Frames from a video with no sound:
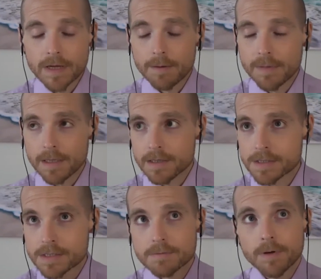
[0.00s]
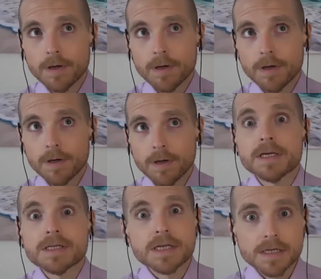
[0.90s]
I mean, this is what, the
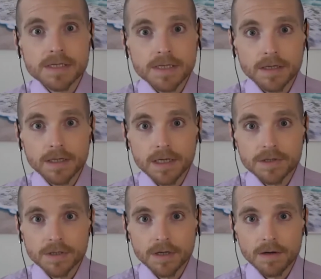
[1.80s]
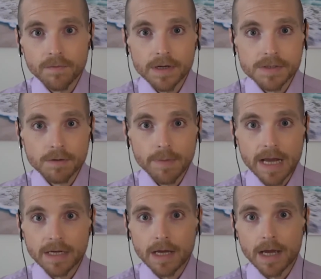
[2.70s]
36th edition of
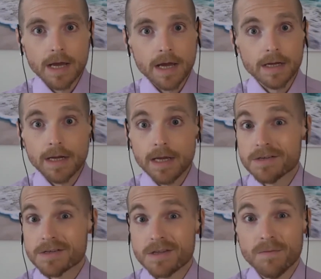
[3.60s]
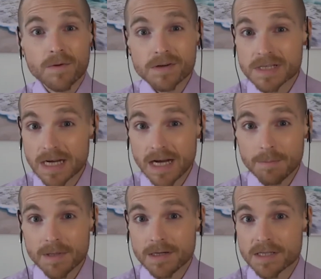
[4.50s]
WrestleMania, and it is the first
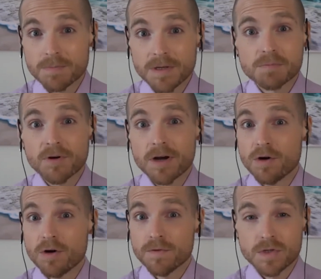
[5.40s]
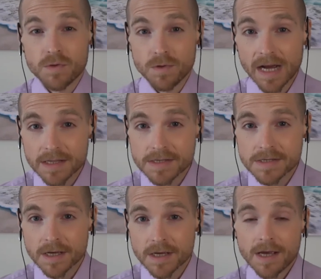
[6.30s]
time that it's being spread over two
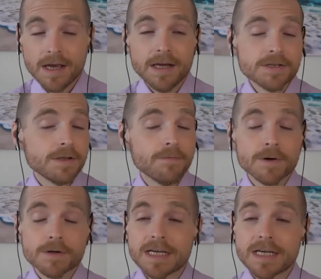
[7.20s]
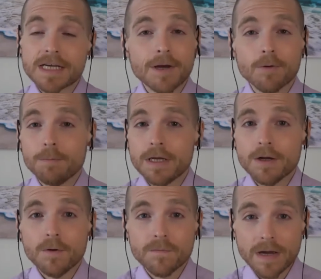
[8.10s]
nights. It is the first time there will be
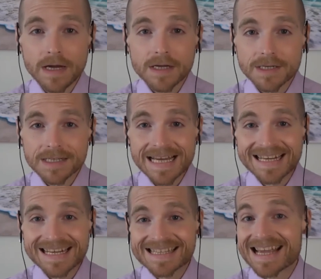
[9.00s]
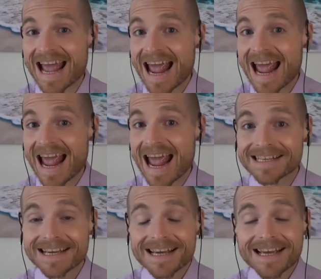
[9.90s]
no fans in attendance, and
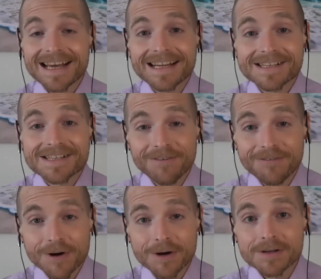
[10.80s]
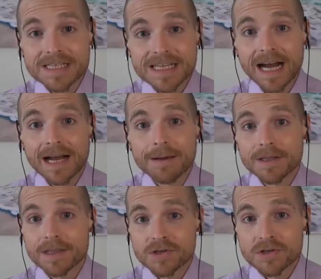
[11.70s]
it is the first time
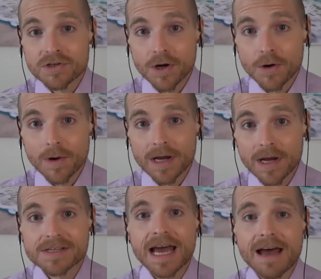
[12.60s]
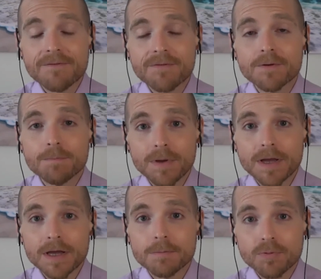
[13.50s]
that the show has ever
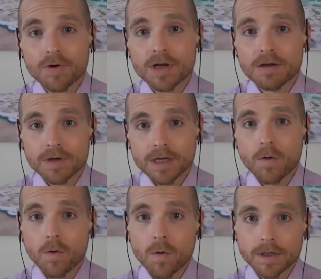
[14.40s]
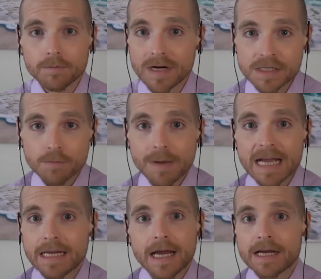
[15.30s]
been pre-recorded.
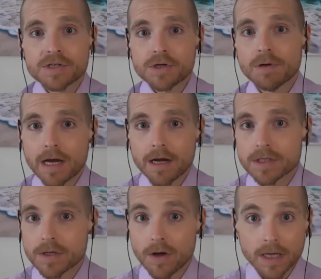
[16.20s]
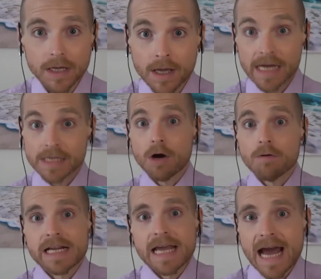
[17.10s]
WrestleMania, as you and I are talking, has
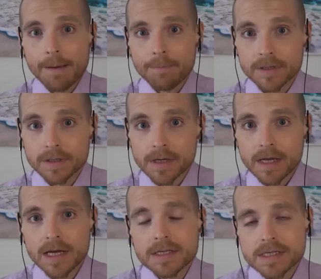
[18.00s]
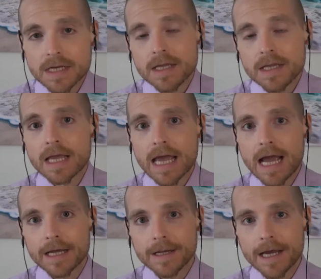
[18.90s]
already happened. It's in the
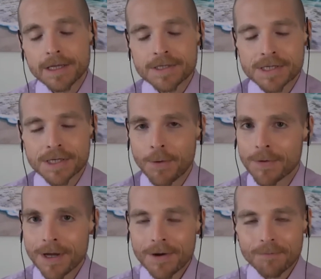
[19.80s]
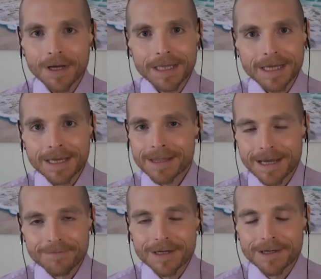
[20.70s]
can. And so really,
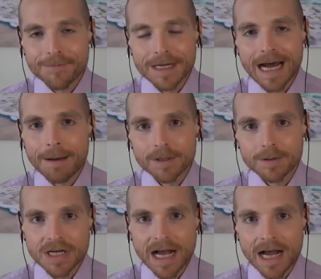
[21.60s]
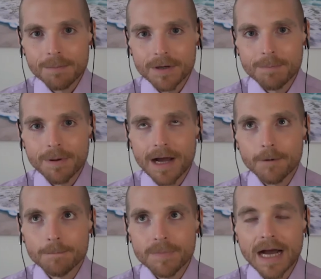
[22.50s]
they've done a phenomenal job about
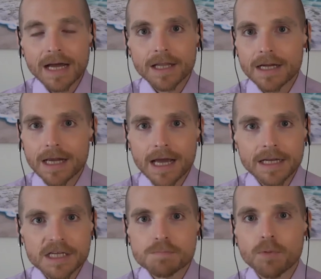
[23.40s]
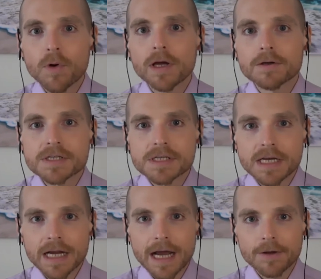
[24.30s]
not letting any spoilers get
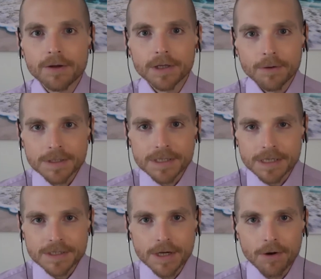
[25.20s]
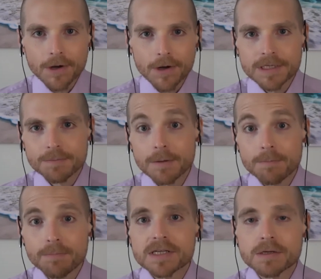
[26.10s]
out. You know, it's all going to be a
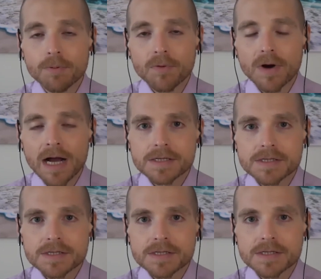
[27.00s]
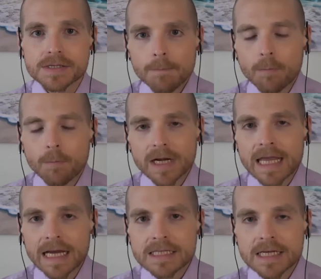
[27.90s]
big surprise. But what I
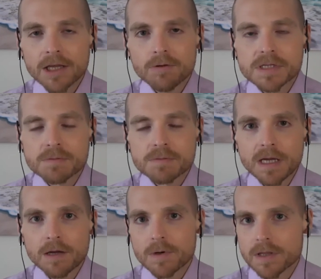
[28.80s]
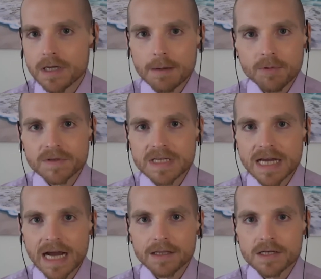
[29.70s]
can tell you is, speaking with a number of
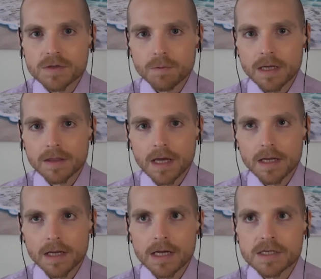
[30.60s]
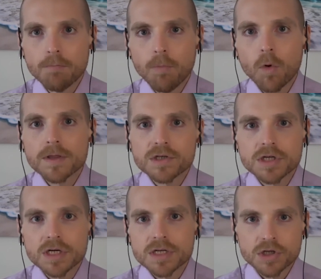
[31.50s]
talent this week, that it's more than
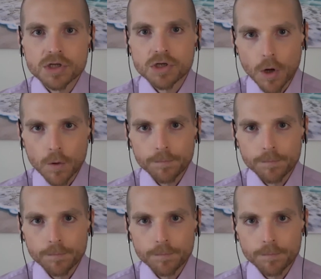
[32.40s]
just a show.